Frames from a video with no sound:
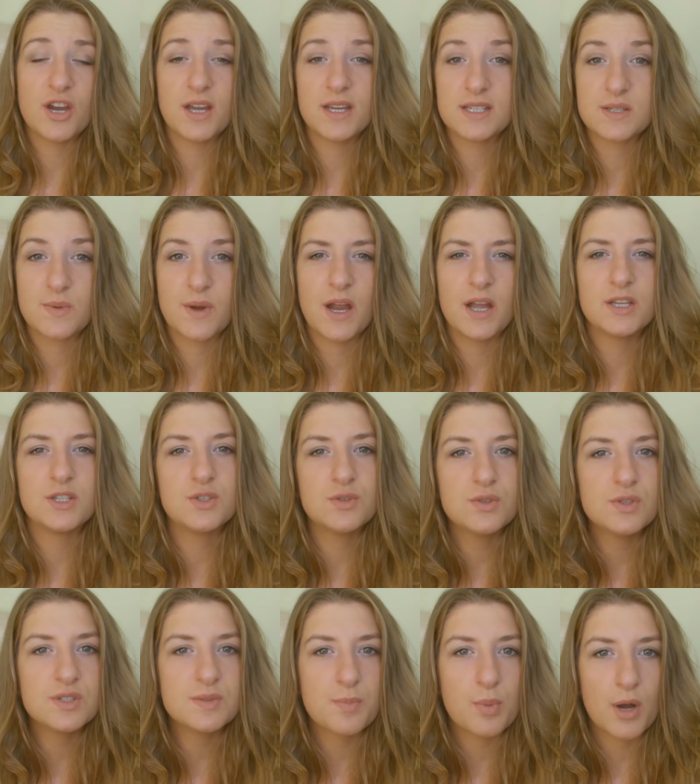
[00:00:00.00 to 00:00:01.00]
I swear, I do
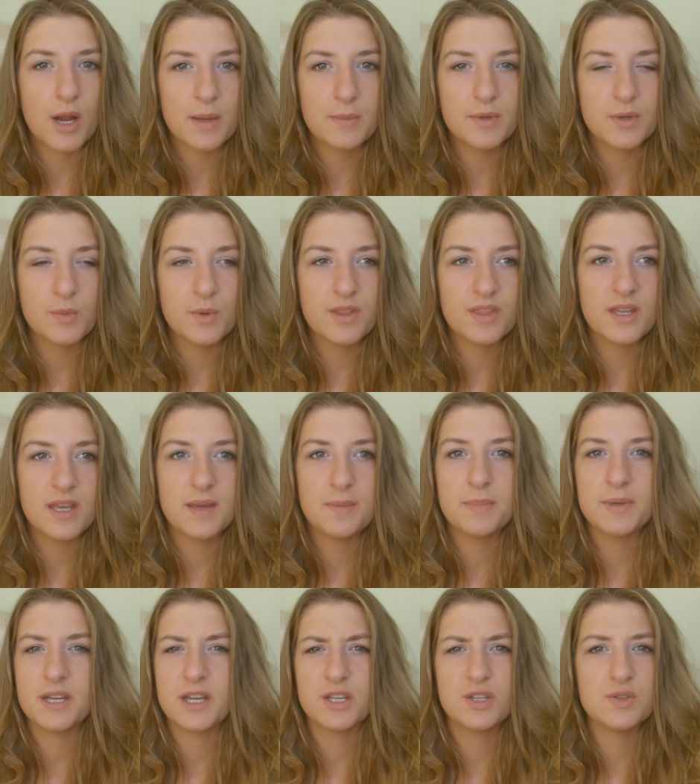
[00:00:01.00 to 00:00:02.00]
use primer with it,
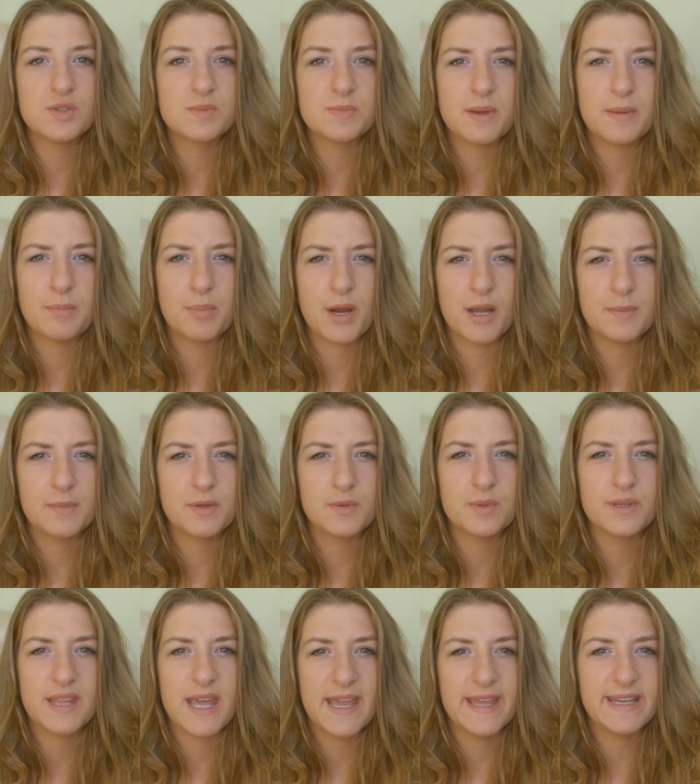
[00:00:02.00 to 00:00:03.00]
but I use my primer
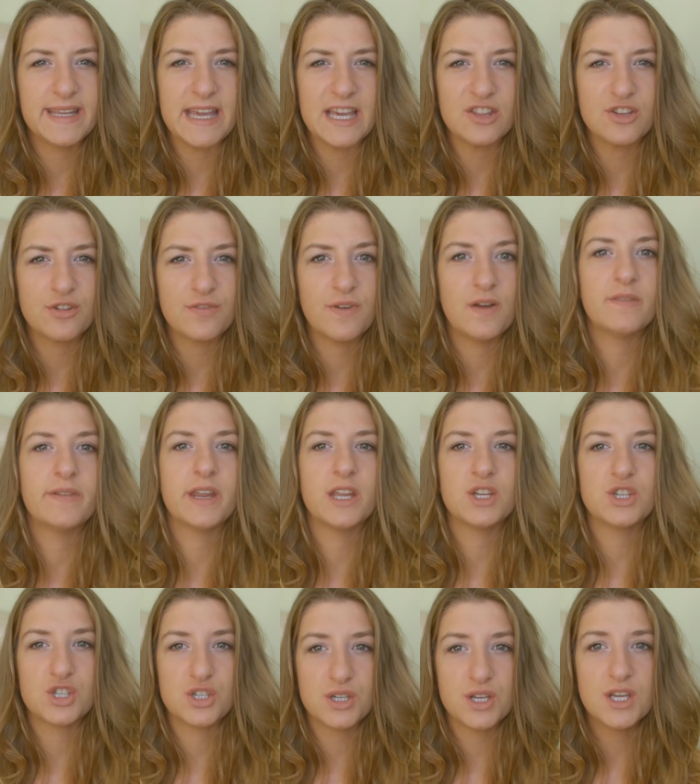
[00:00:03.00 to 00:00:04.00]
with any other
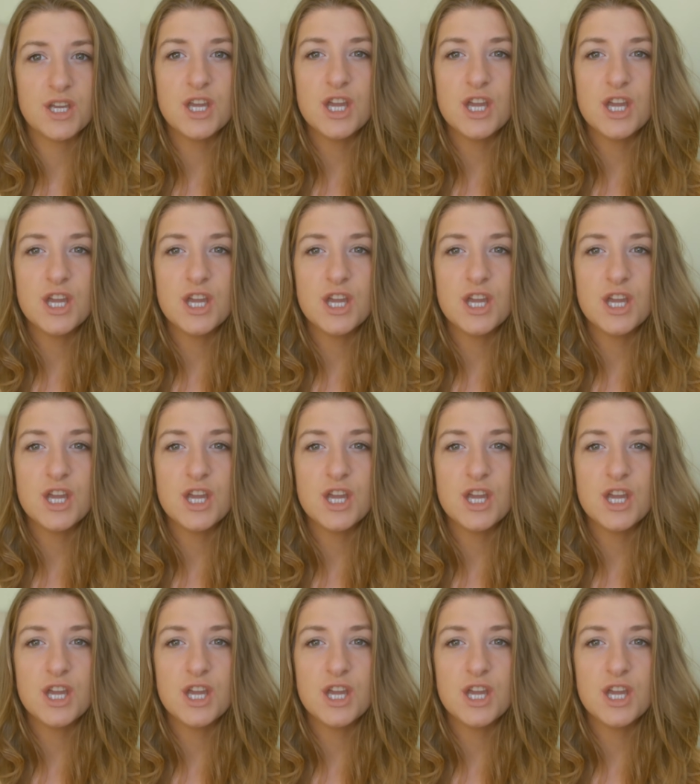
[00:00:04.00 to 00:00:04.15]
foundation.